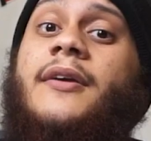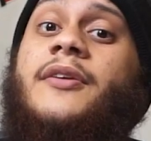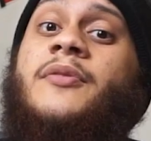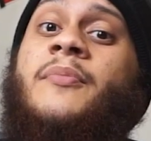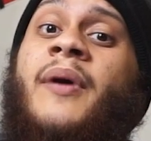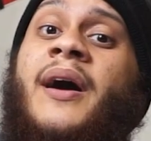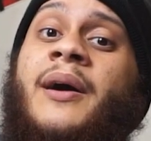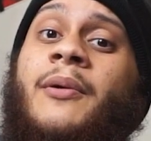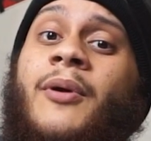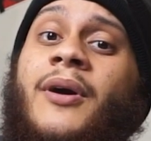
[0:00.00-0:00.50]
you
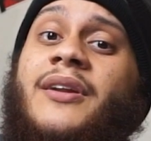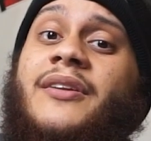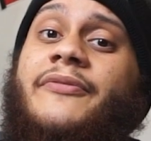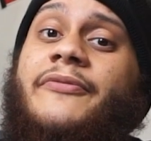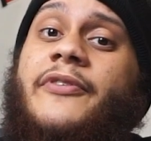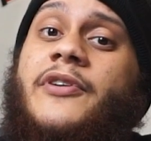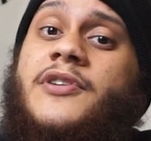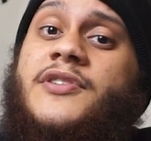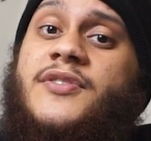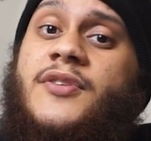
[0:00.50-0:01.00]
might wanna
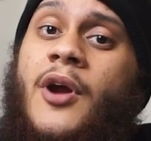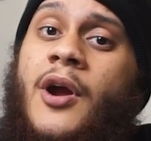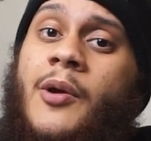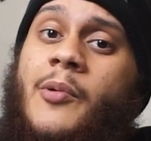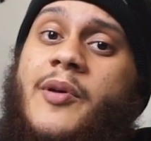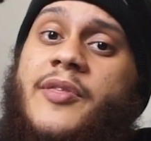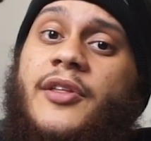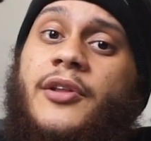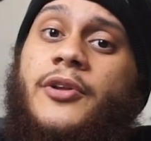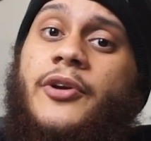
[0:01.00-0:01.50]
first start
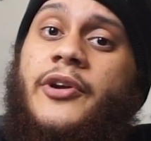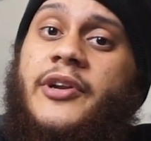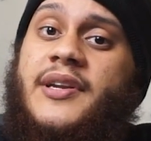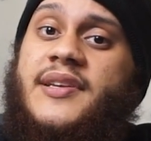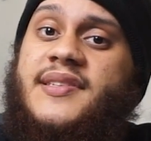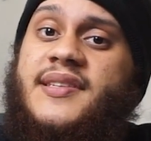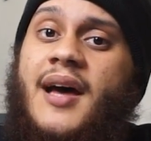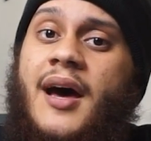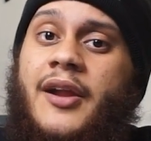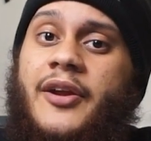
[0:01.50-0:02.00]
with the Learn to
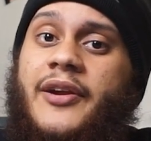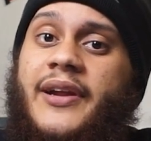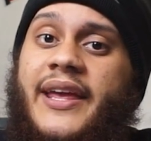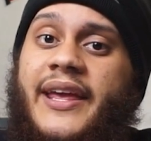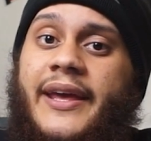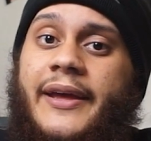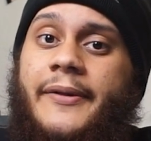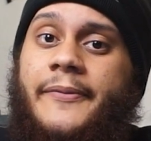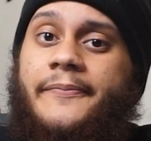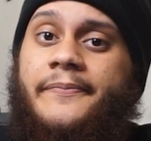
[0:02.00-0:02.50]
Solder
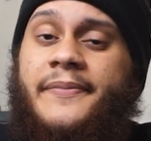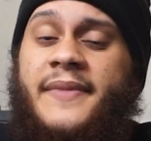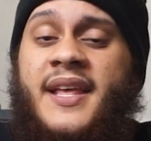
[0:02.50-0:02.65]
Kit.